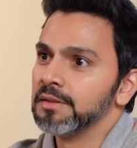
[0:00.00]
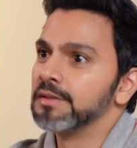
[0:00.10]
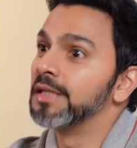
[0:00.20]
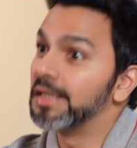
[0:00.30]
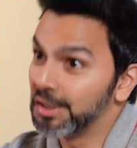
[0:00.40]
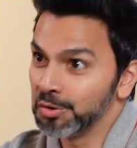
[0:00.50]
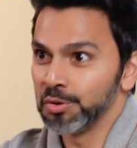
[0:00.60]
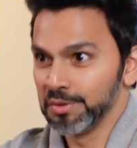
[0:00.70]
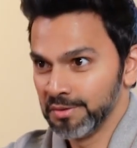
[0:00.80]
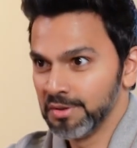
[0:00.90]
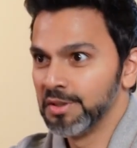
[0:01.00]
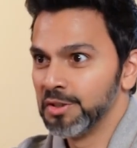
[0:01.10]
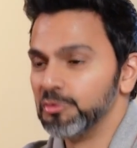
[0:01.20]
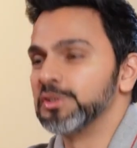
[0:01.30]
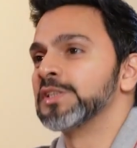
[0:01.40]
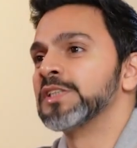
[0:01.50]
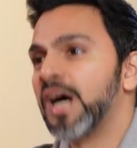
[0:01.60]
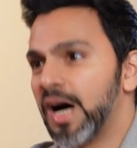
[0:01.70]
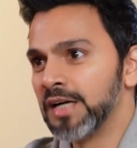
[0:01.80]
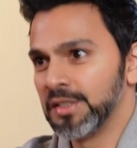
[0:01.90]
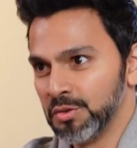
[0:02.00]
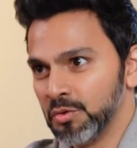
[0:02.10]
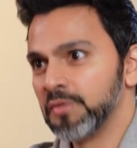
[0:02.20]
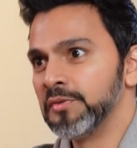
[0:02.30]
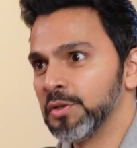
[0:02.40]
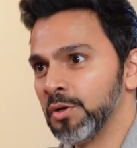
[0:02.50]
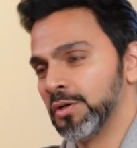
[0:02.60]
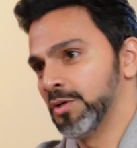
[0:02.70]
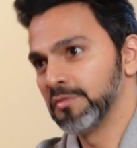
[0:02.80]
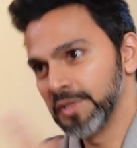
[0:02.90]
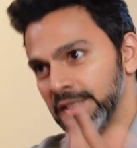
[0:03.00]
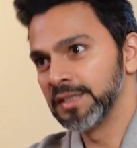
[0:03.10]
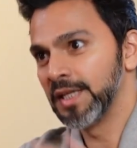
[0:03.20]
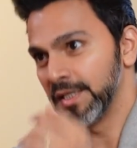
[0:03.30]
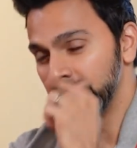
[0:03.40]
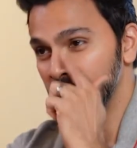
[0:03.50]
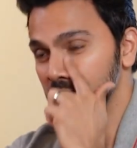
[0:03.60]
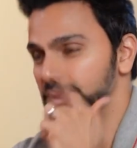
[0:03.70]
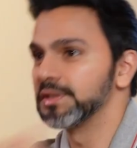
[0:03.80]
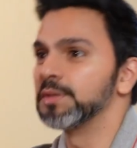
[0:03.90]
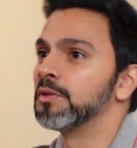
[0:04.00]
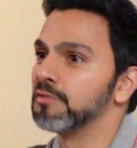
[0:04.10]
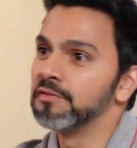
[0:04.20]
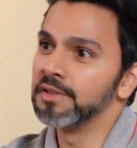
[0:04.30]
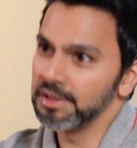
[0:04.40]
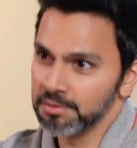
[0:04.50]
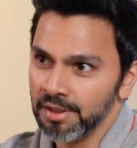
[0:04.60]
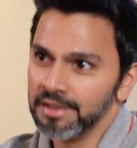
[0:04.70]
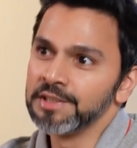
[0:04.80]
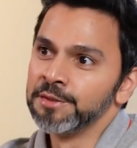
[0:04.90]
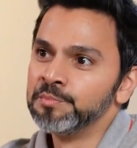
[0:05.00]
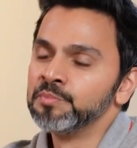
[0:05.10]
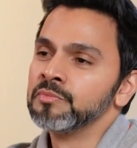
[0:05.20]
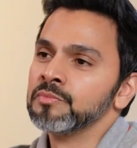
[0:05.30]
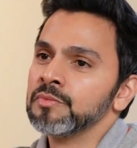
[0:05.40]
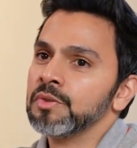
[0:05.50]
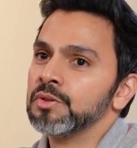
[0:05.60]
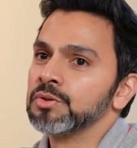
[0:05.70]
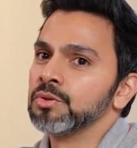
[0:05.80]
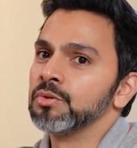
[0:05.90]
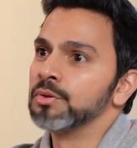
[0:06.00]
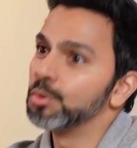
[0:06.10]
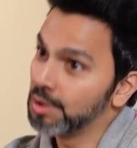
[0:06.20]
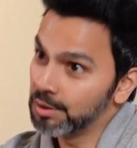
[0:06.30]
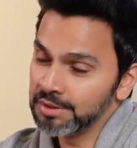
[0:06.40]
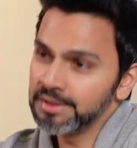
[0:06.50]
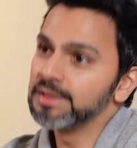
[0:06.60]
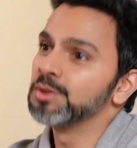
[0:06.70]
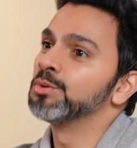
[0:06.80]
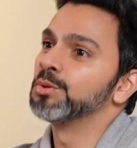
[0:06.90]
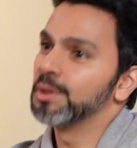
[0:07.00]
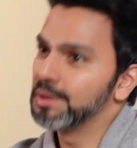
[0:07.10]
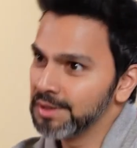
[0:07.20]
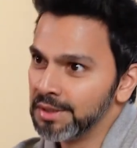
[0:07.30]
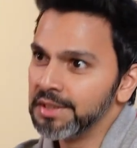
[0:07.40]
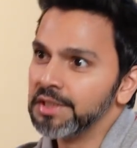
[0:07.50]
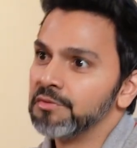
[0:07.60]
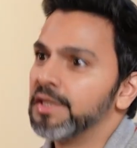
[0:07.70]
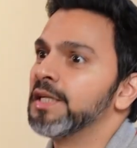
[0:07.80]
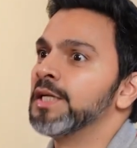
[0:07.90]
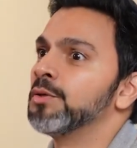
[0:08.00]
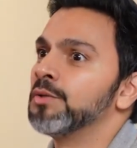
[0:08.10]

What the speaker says: the electrode, which is the heart, what we call, of the entire ecosystem of a furnace plant. So 2006 to 2013 went into